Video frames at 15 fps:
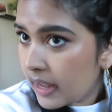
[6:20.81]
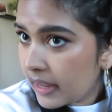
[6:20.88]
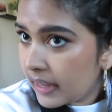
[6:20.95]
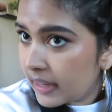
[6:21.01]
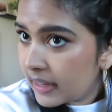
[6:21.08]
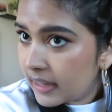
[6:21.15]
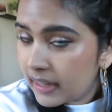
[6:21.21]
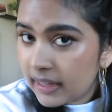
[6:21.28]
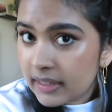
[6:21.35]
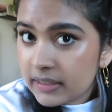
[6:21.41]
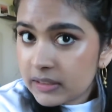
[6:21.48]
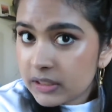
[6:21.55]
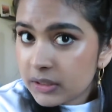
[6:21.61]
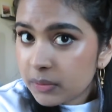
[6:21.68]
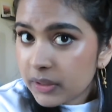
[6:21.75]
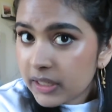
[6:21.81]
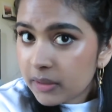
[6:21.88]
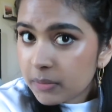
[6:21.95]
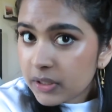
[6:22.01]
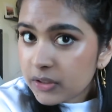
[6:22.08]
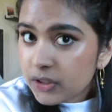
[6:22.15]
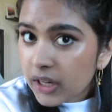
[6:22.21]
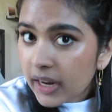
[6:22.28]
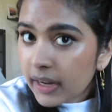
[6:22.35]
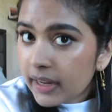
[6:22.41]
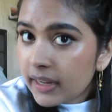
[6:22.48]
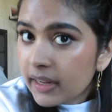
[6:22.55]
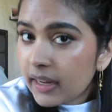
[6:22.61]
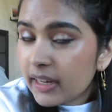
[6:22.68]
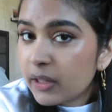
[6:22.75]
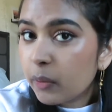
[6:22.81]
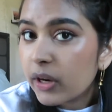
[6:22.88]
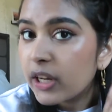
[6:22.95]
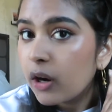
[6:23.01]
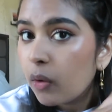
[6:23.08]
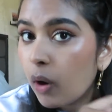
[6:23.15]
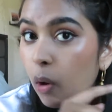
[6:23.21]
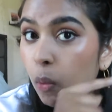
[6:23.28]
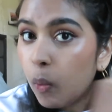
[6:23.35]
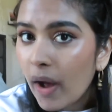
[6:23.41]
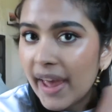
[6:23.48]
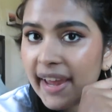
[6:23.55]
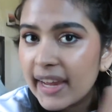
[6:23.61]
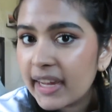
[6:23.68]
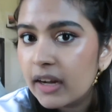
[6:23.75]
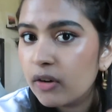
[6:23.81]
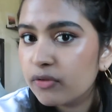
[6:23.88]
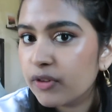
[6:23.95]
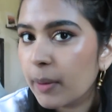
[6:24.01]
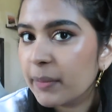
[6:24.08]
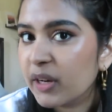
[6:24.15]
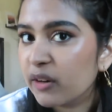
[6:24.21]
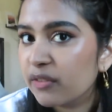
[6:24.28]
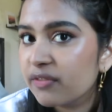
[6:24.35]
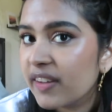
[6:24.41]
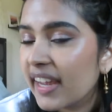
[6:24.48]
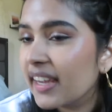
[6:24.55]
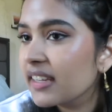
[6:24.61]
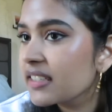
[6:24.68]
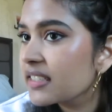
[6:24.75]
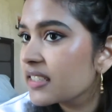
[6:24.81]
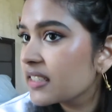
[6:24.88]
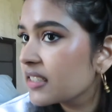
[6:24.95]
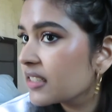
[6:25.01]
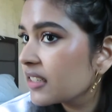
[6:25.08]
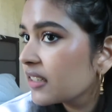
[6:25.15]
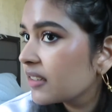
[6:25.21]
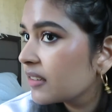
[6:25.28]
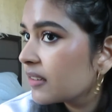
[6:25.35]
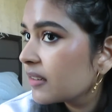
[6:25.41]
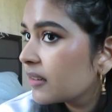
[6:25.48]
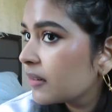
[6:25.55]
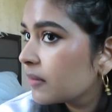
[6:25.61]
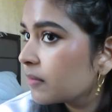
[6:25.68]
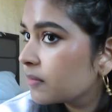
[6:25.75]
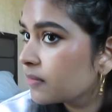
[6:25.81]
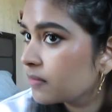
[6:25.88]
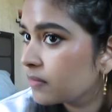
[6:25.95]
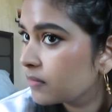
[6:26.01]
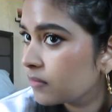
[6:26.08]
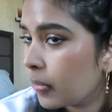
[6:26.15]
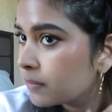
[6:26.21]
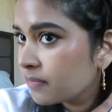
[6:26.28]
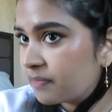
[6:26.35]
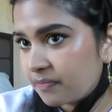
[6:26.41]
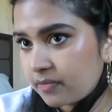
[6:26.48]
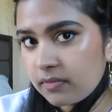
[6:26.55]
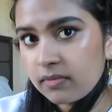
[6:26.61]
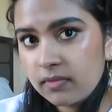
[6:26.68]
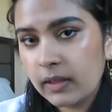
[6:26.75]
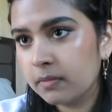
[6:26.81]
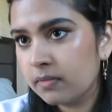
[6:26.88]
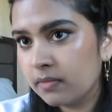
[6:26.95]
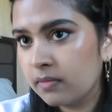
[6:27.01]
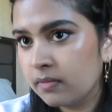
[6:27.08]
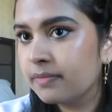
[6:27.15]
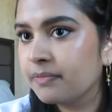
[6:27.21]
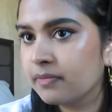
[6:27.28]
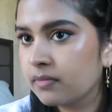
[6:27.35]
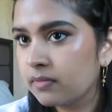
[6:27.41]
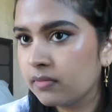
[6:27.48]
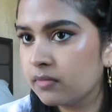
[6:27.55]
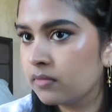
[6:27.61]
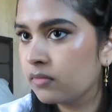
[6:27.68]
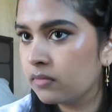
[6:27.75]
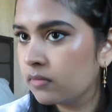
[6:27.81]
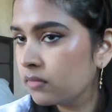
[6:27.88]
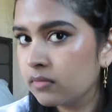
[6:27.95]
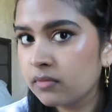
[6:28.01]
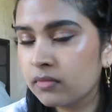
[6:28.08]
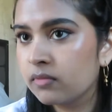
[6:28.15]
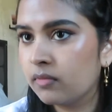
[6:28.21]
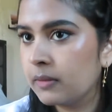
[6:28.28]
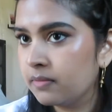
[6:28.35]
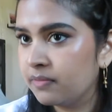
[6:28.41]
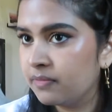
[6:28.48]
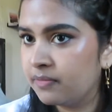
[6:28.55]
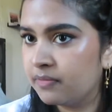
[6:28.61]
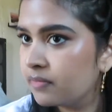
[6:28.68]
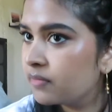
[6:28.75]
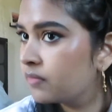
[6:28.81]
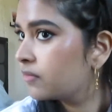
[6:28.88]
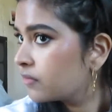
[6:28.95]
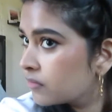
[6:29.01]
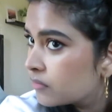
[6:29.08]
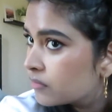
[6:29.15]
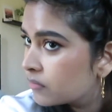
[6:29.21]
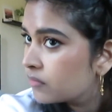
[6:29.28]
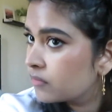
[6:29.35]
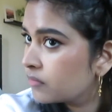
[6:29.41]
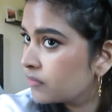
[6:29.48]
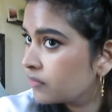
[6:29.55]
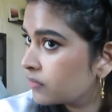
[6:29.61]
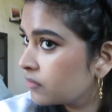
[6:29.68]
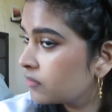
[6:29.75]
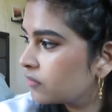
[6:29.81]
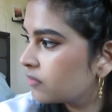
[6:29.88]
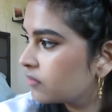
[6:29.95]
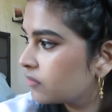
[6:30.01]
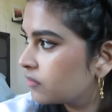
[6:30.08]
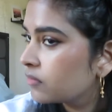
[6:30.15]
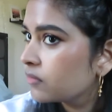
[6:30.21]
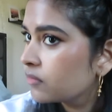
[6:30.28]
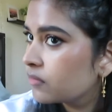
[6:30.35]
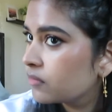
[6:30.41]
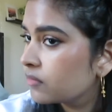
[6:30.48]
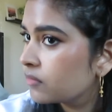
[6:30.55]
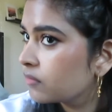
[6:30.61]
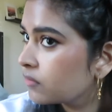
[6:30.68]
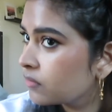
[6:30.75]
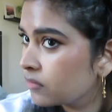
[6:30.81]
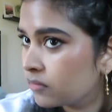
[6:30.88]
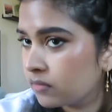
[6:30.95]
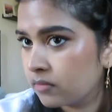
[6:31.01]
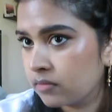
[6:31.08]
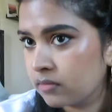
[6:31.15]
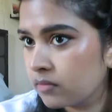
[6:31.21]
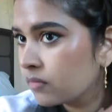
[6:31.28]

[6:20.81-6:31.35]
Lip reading: And give it a break. And you want to go away from your face. So like I said, keep pulling away from your face. You want to keep going up and down a few times